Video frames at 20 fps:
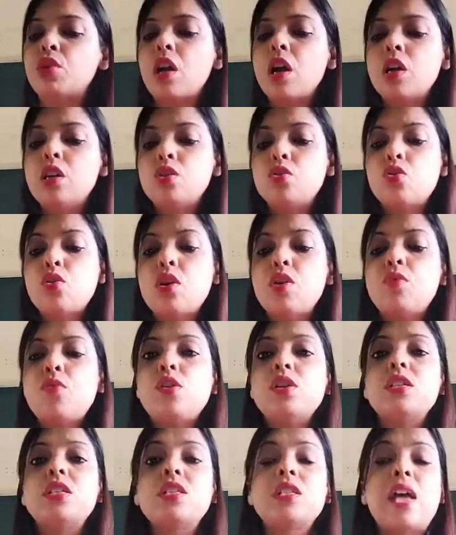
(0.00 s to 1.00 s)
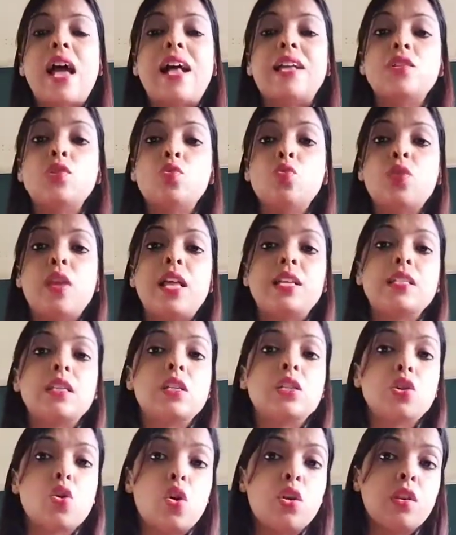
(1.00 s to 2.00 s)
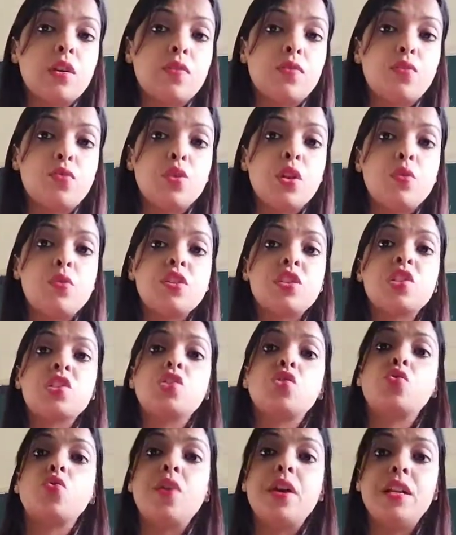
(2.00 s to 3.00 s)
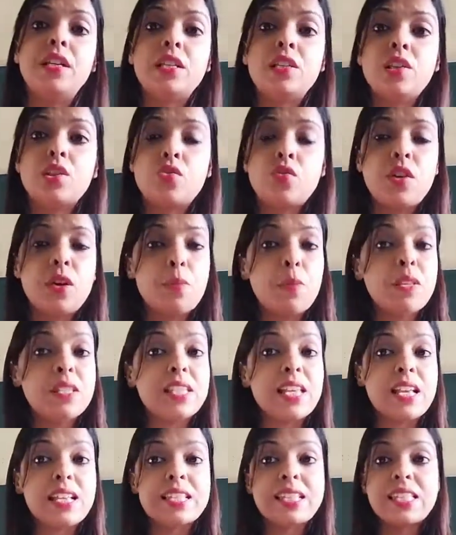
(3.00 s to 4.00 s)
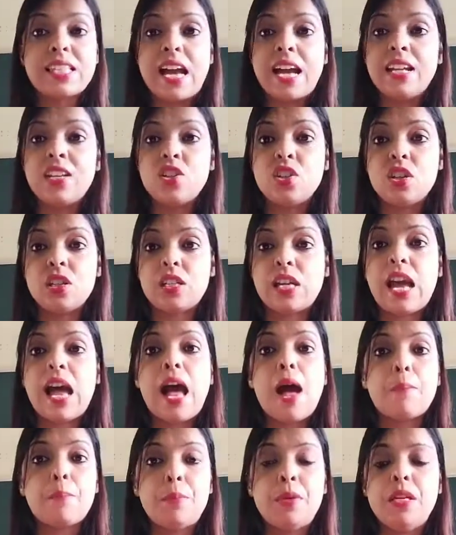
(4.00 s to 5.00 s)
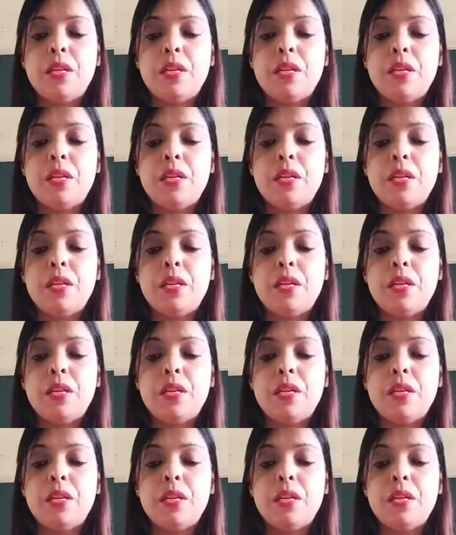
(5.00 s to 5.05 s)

So he was, as soon as he saw the food, he was thrilled. Thrilled means excited, happy.